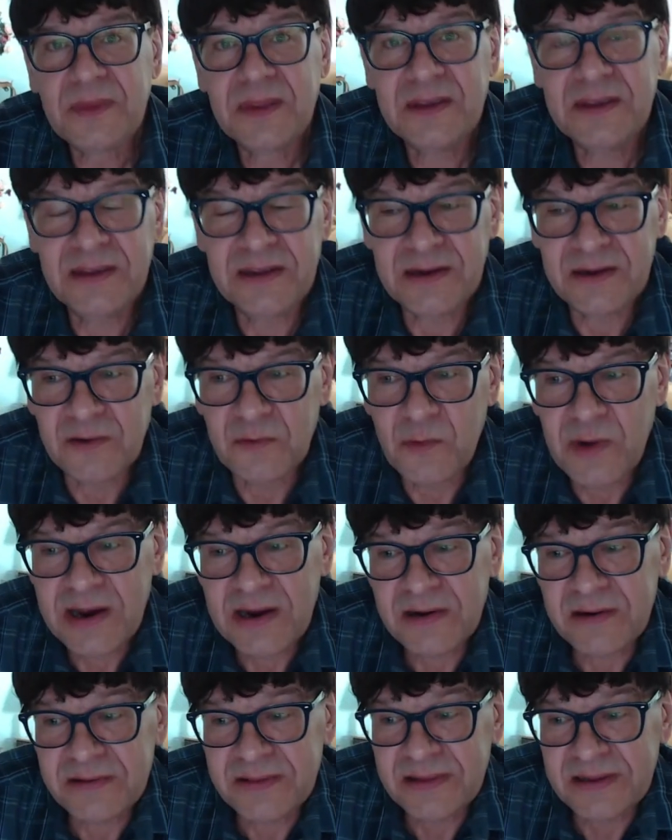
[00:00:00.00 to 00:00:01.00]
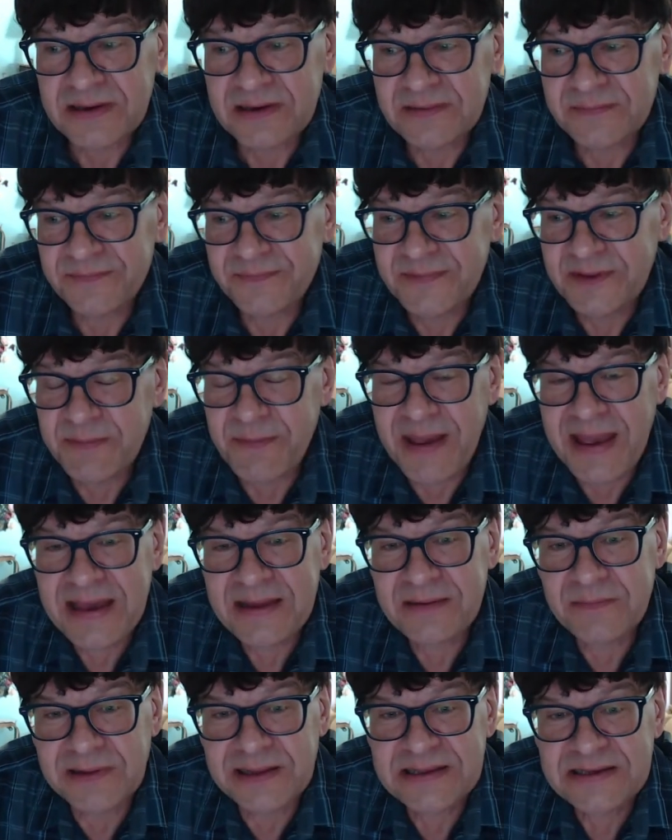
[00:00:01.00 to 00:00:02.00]
you know, where the, the
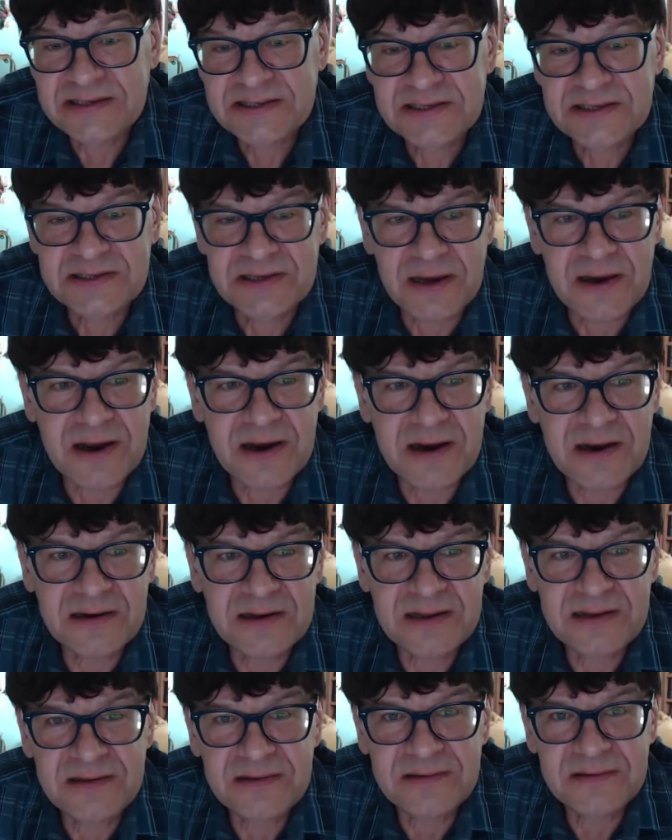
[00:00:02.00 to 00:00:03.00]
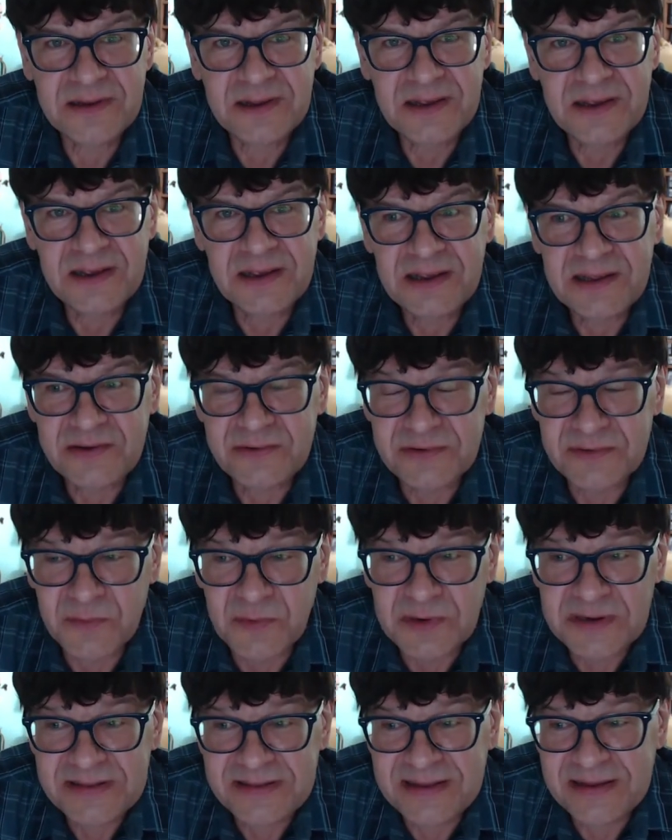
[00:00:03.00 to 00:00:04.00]
bad places are, and you
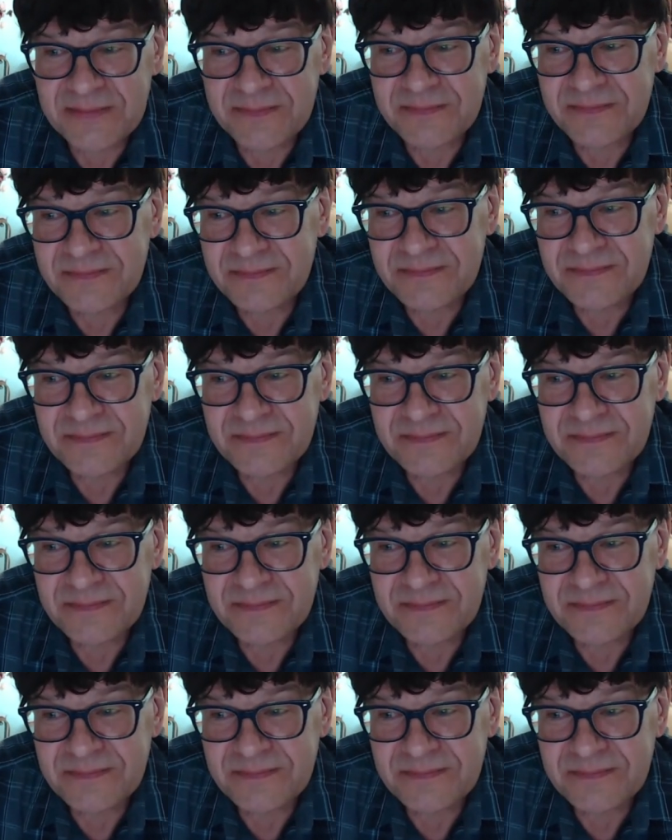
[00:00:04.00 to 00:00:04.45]
would want them